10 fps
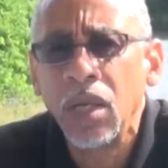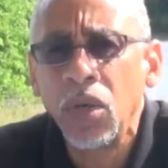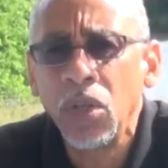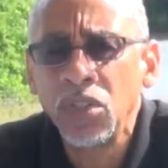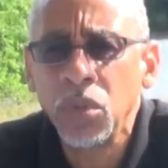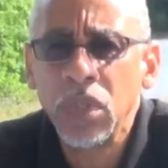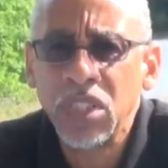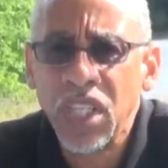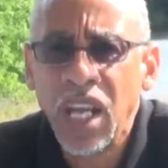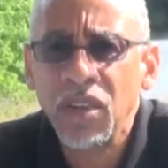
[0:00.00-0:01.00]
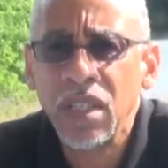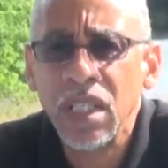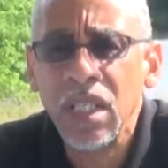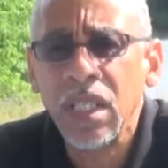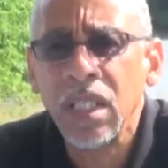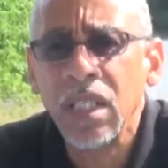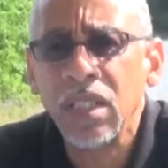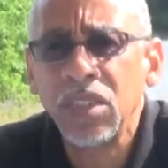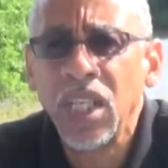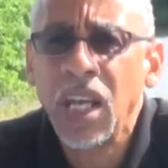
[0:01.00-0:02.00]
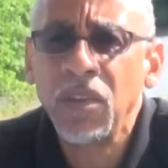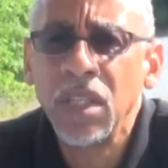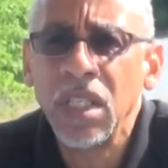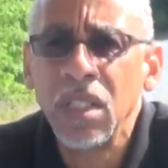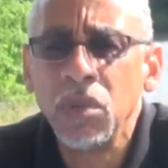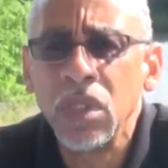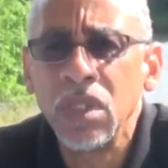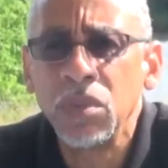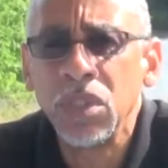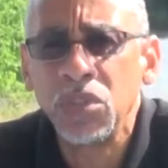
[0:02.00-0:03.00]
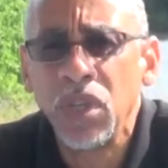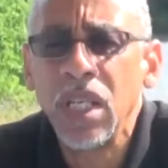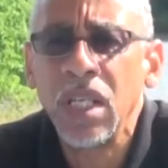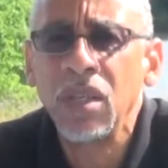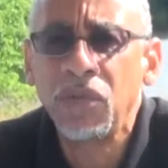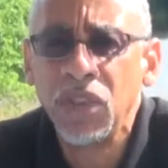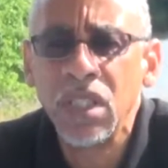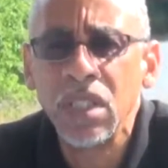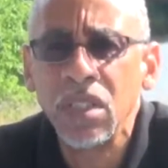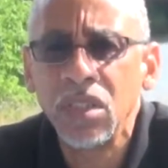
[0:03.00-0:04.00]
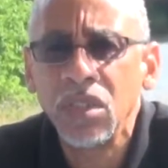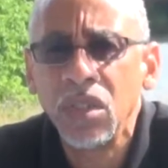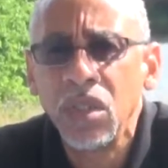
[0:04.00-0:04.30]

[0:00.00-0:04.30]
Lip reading: Also with charity, charity was draining funds